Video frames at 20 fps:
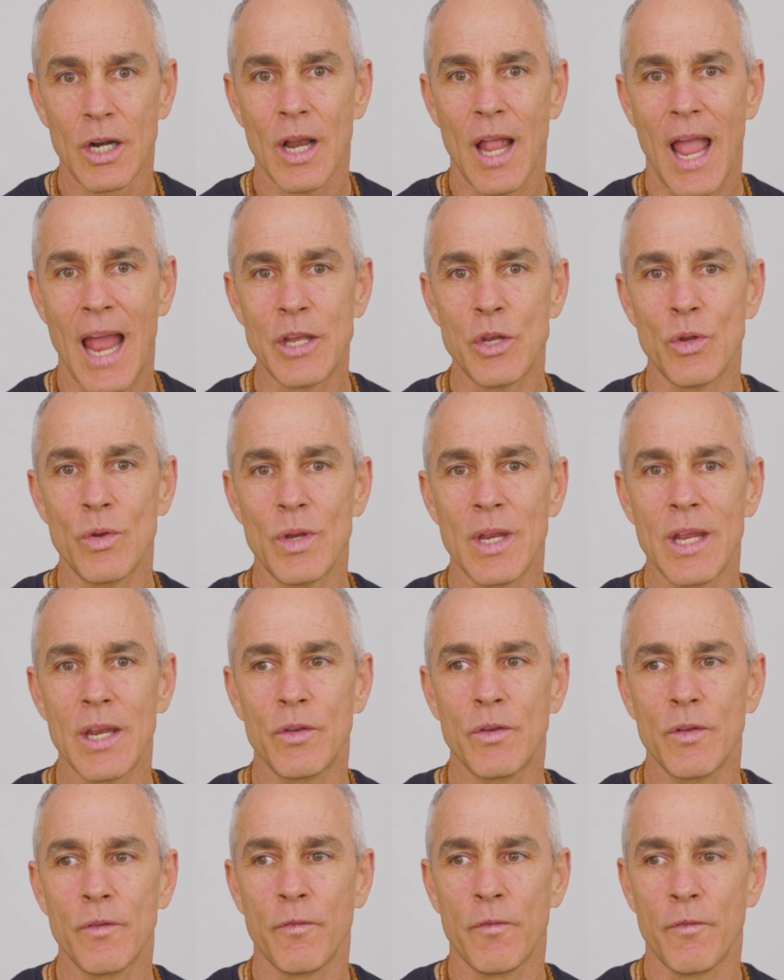And you need
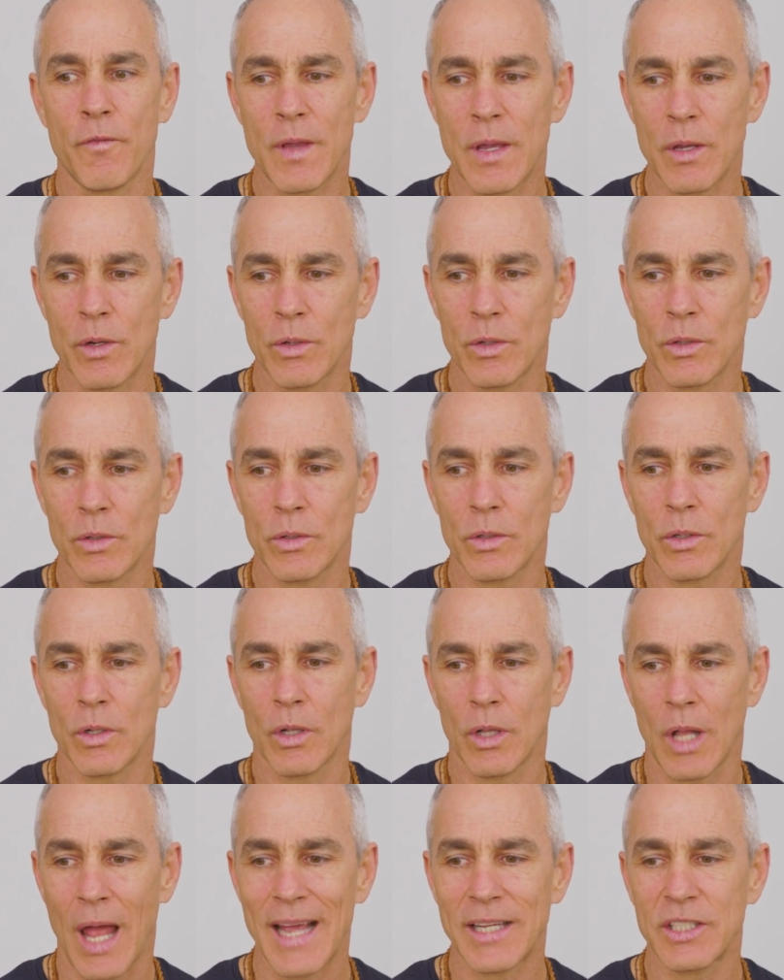to feel
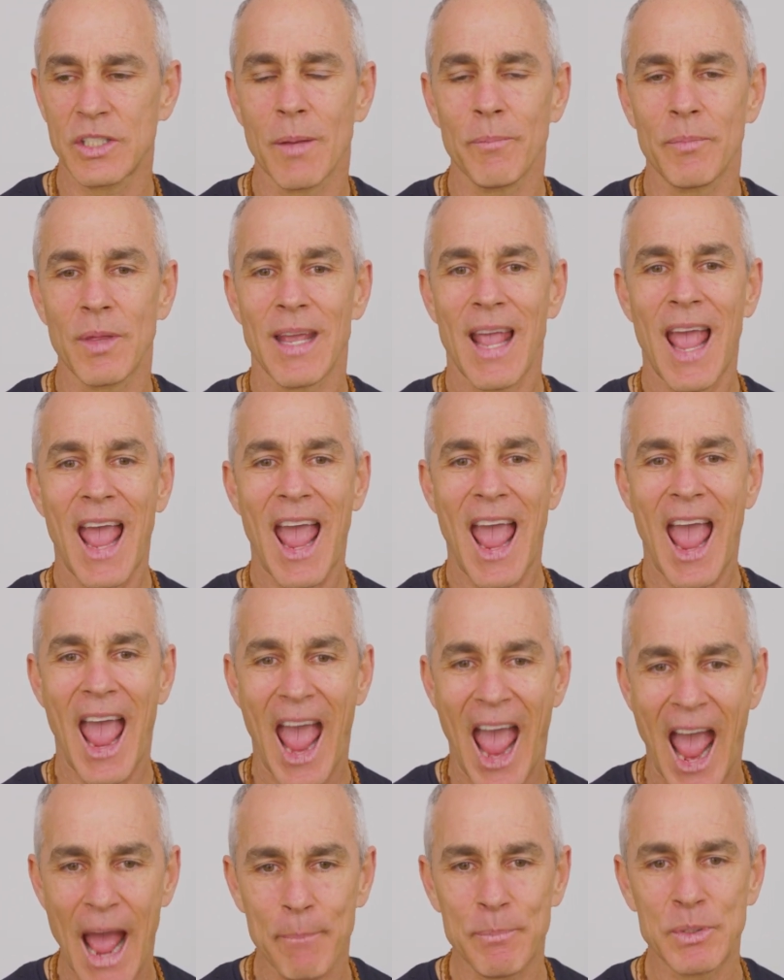like something
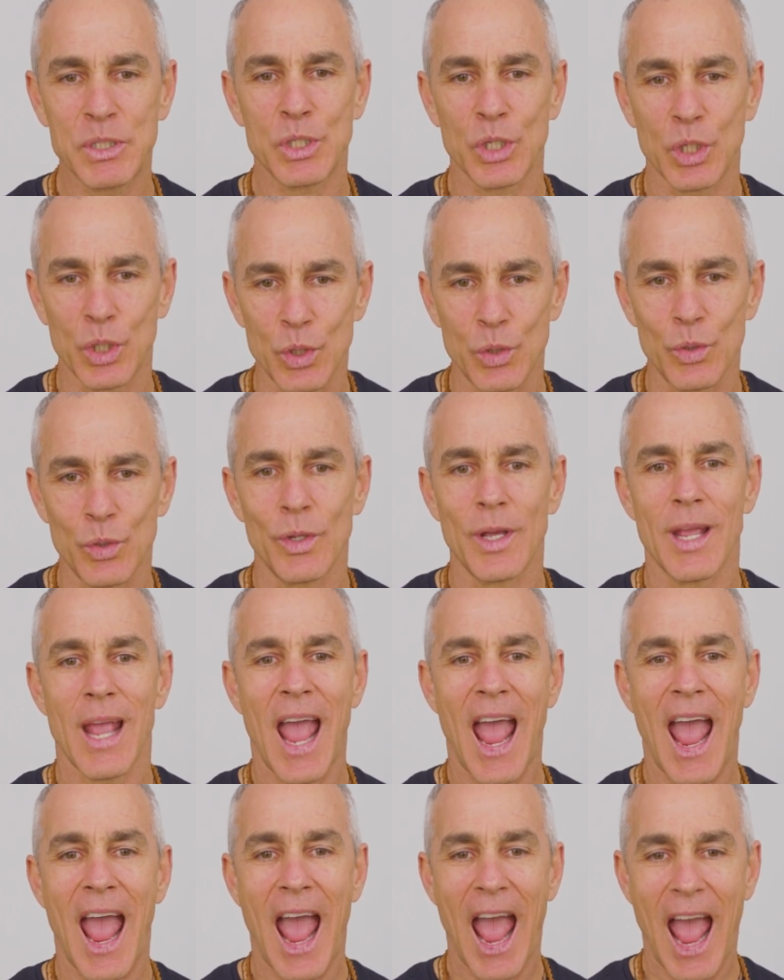absolutely
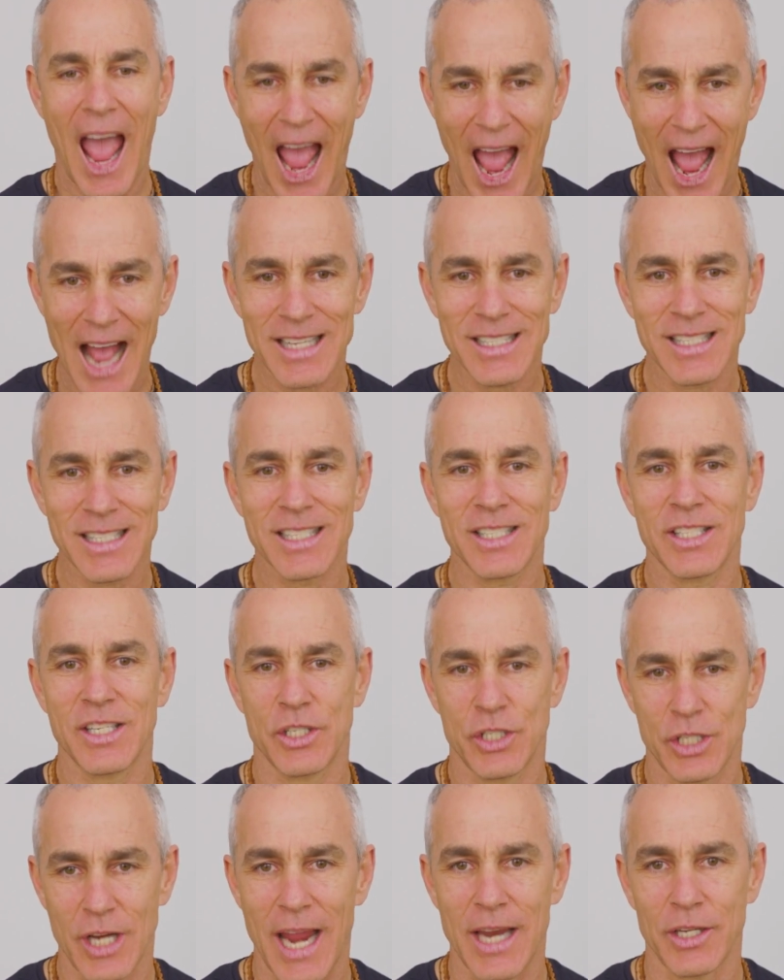has to
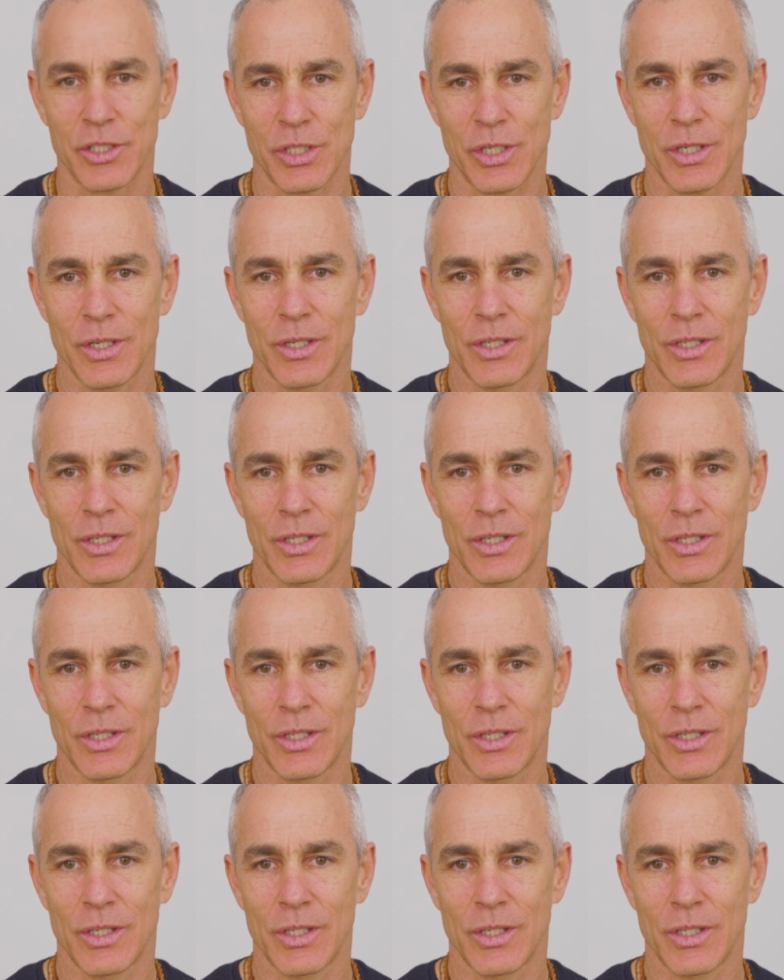change.